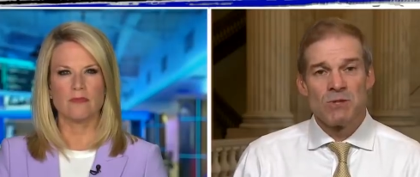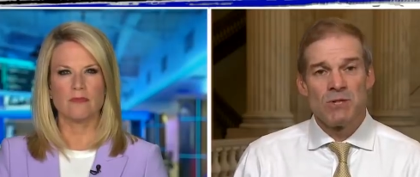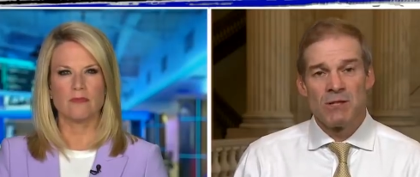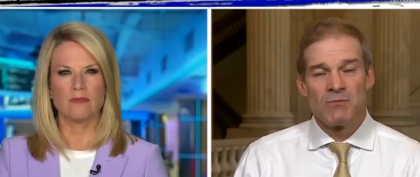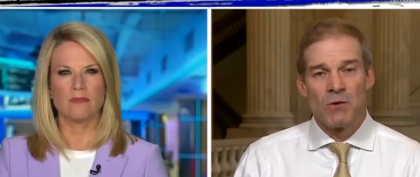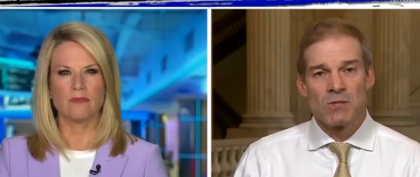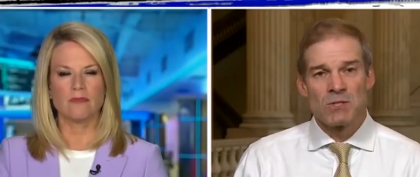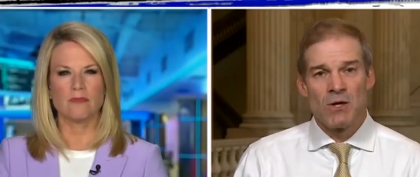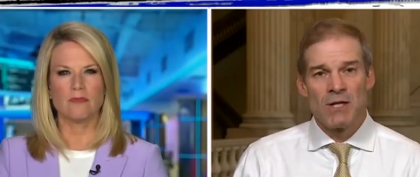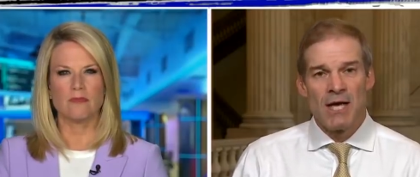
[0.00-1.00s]
Speaker 1: do need to
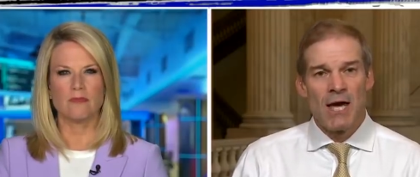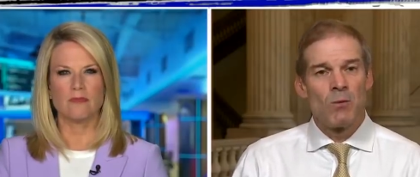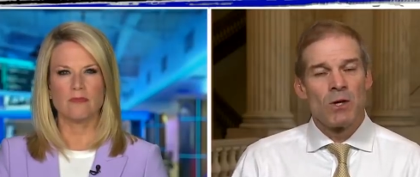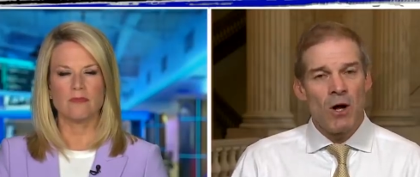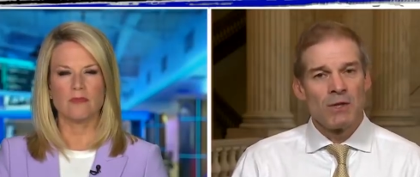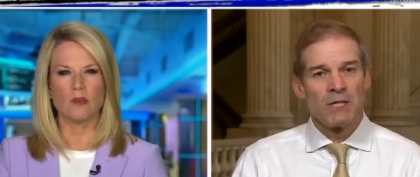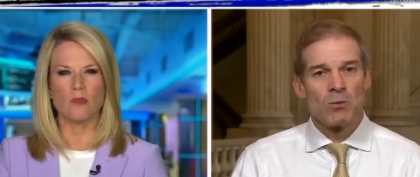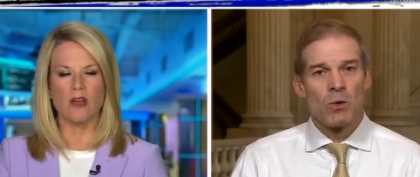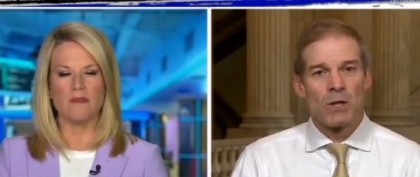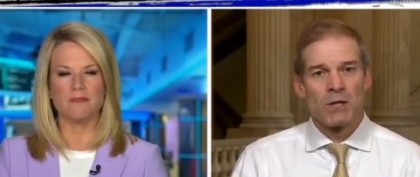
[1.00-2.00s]
focus on, and we all need
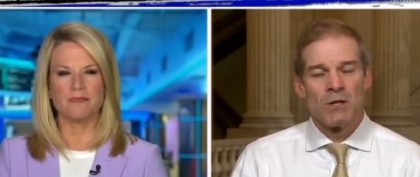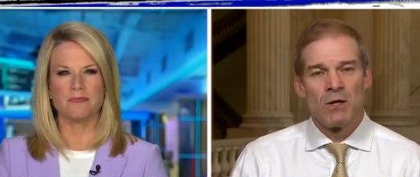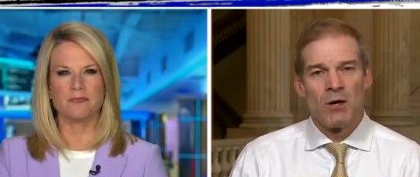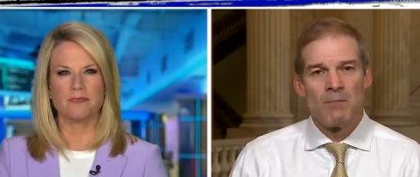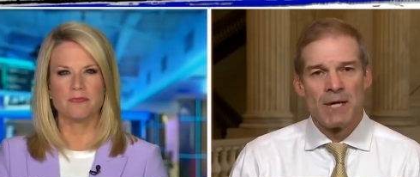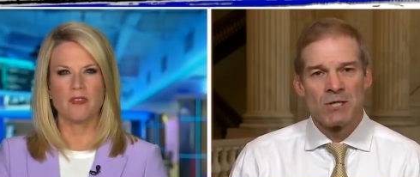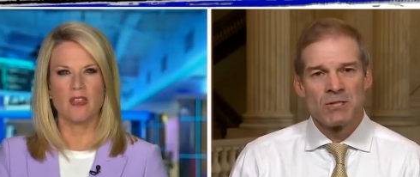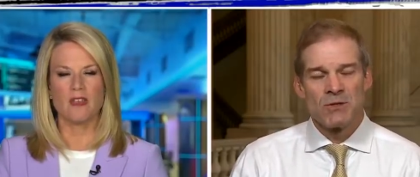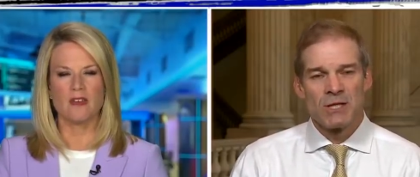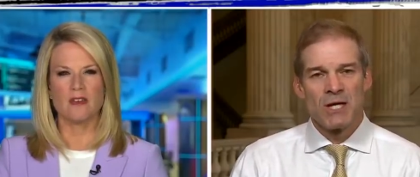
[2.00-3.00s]
to right. work on making
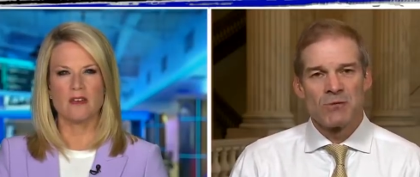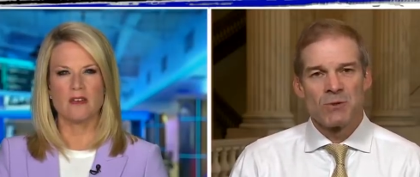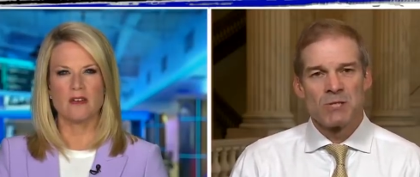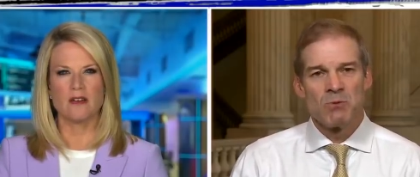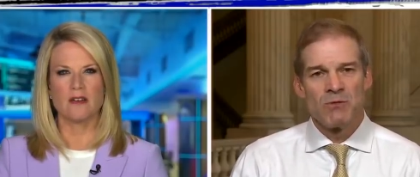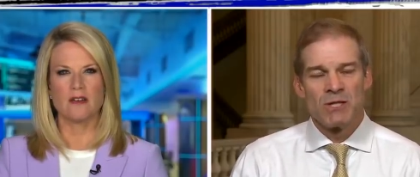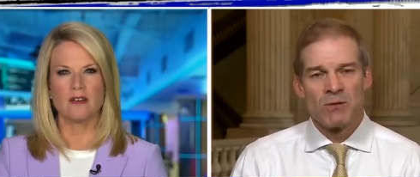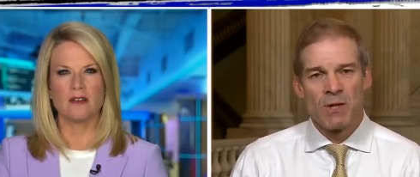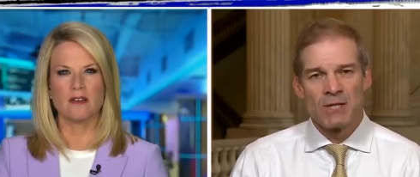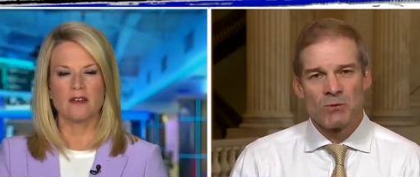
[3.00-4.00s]
sure the country is moving in
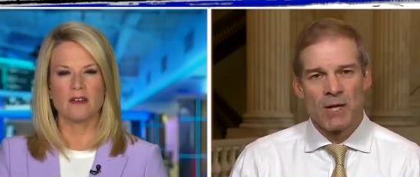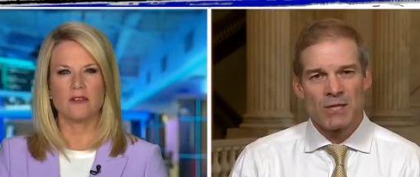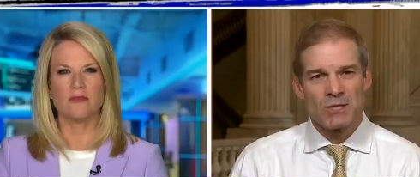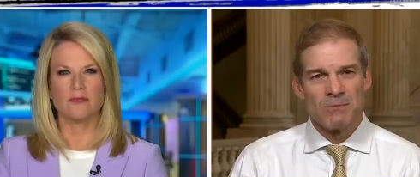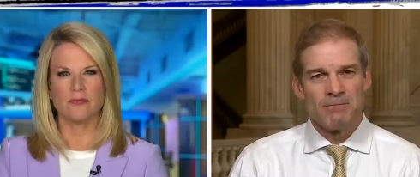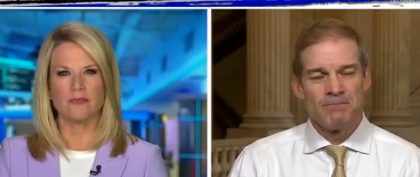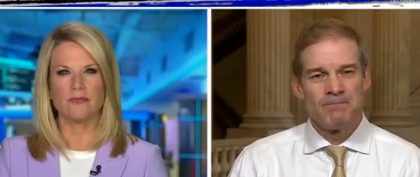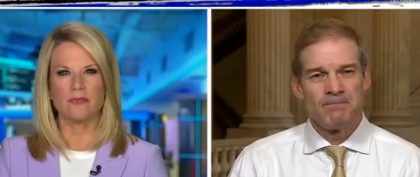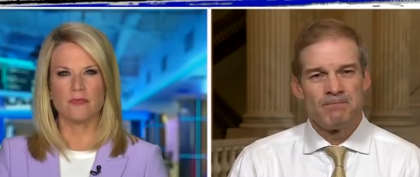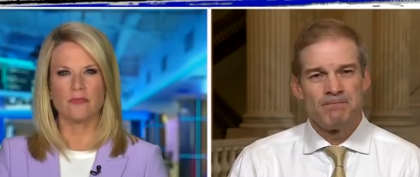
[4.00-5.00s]
the right direction.
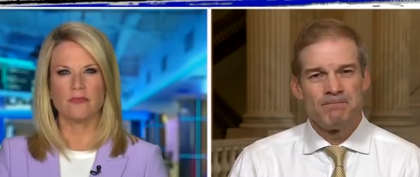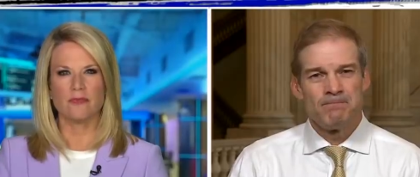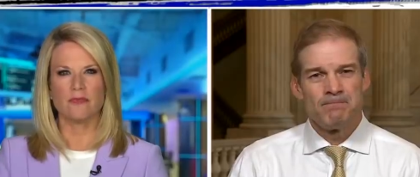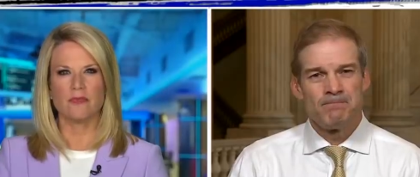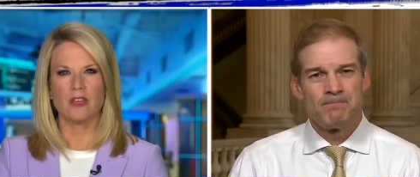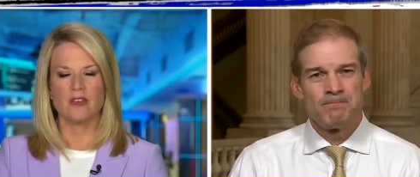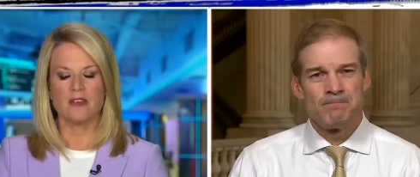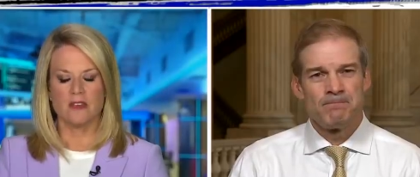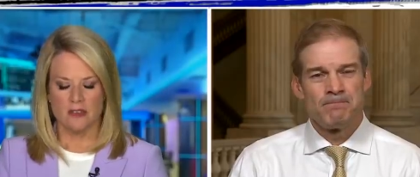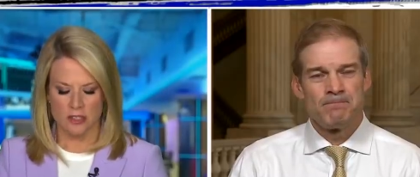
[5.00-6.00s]

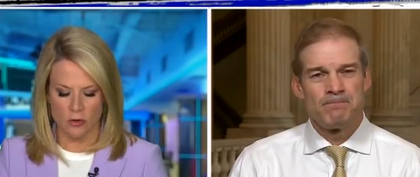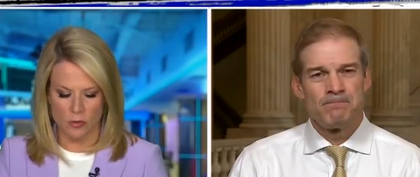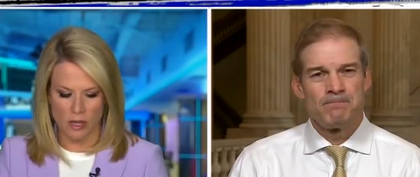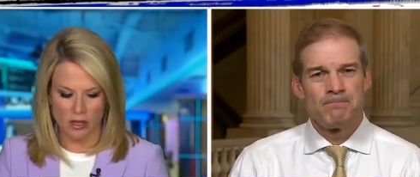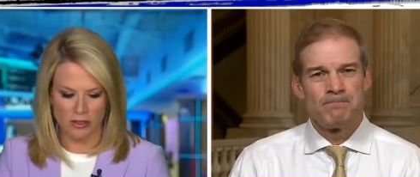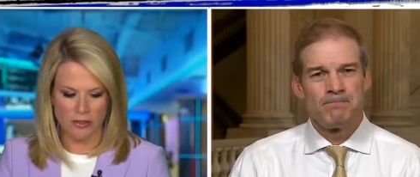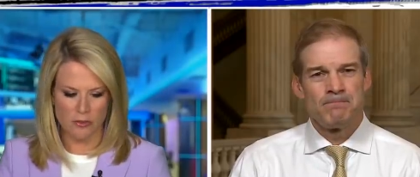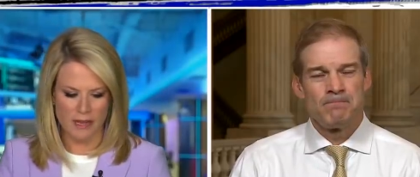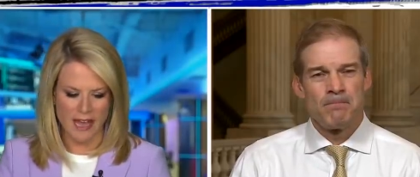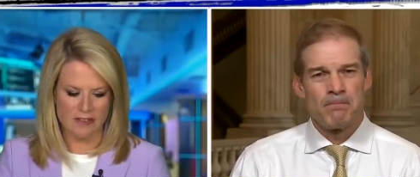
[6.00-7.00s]
Speaker 2: So we all know that
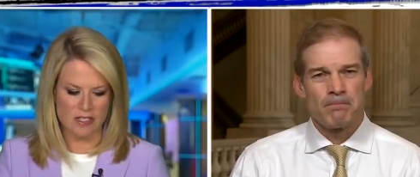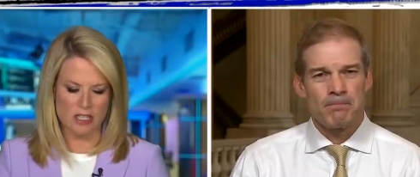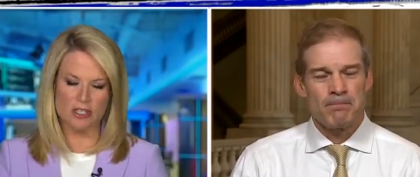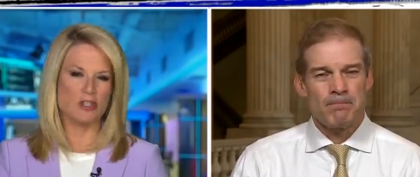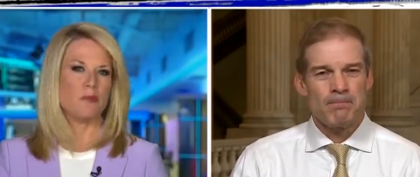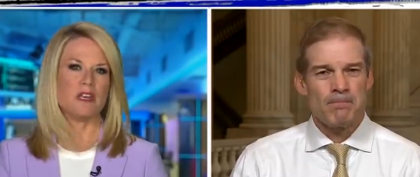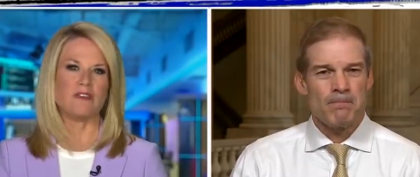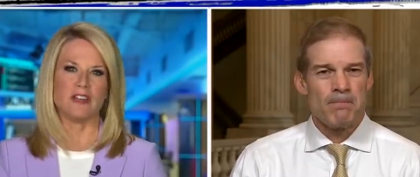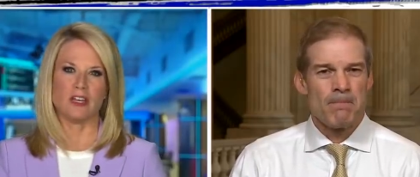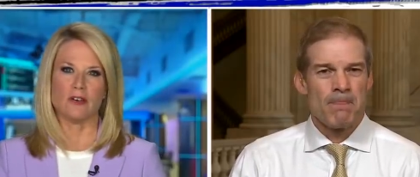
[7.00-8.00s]
we have seen too many
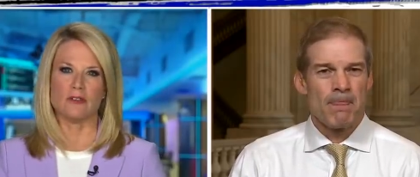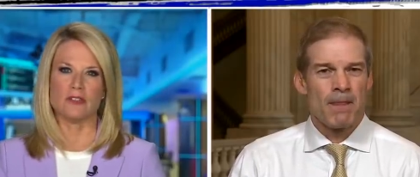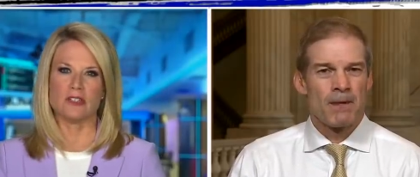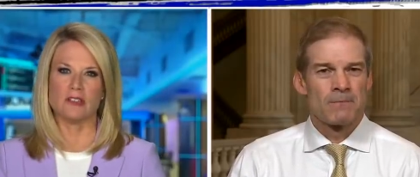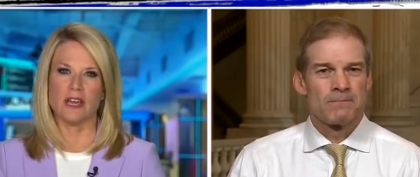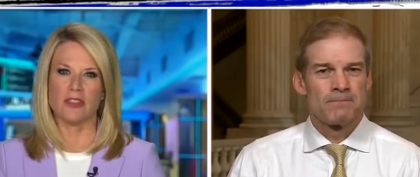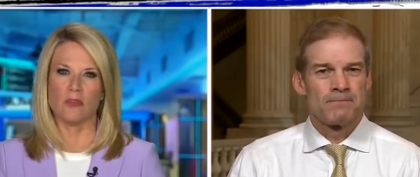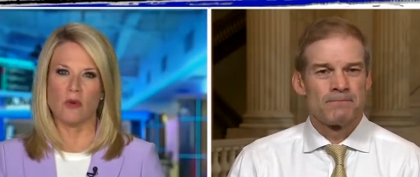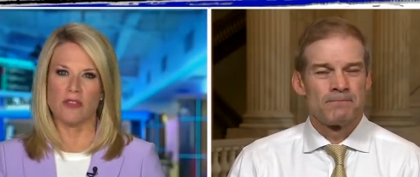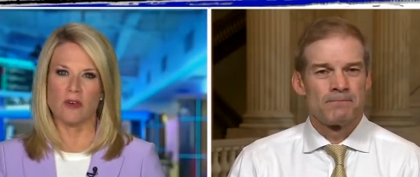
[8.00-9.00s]
videos like
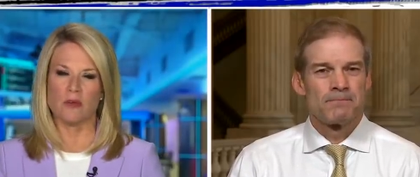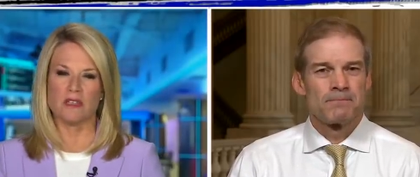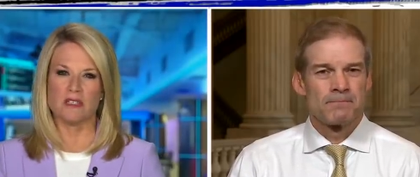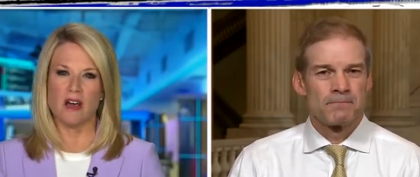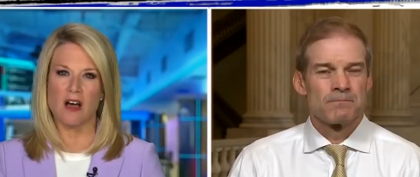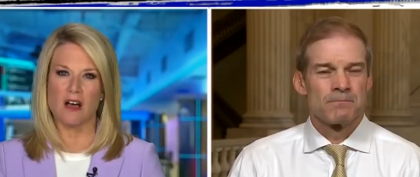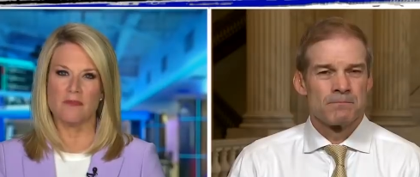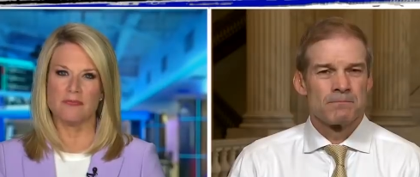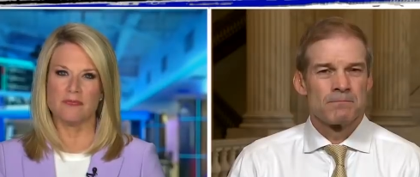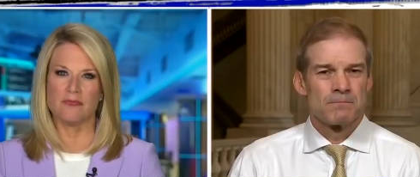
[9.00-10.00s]
the one that we saw
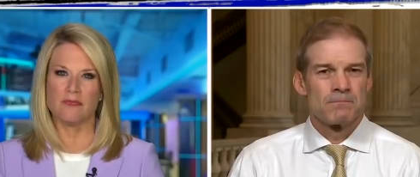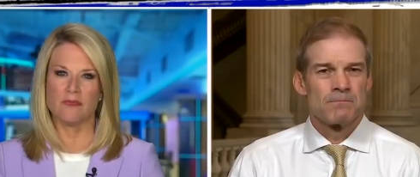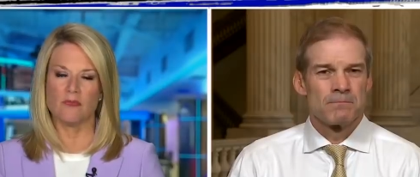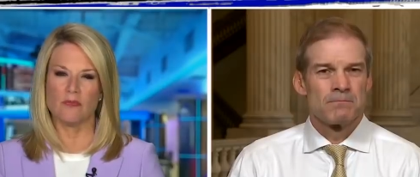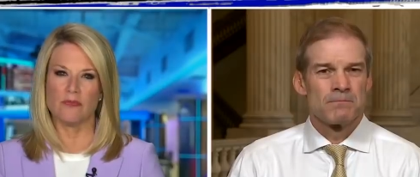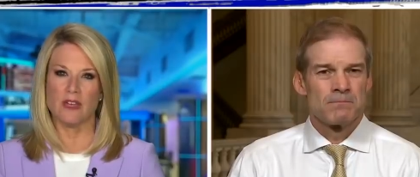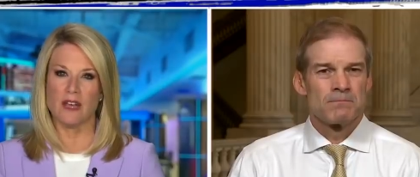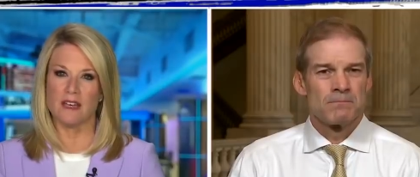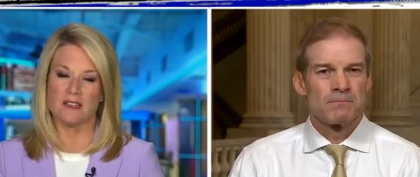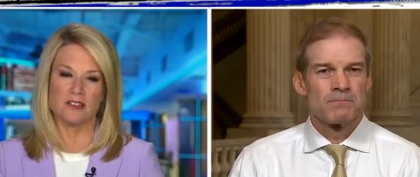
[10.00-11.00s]
that
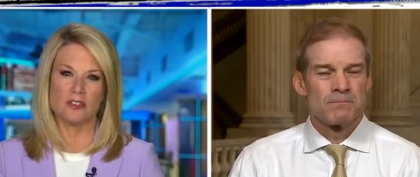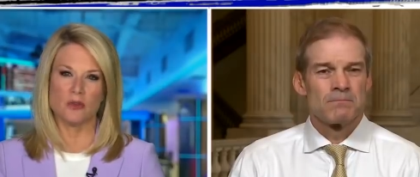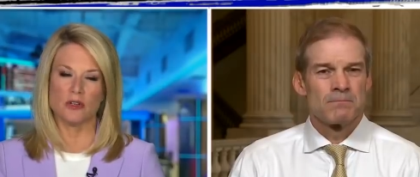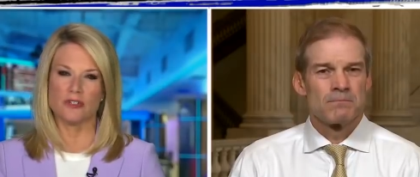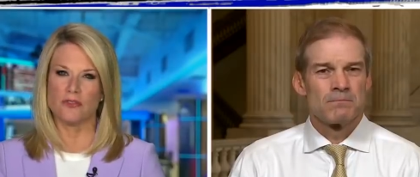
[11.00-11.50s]
ended George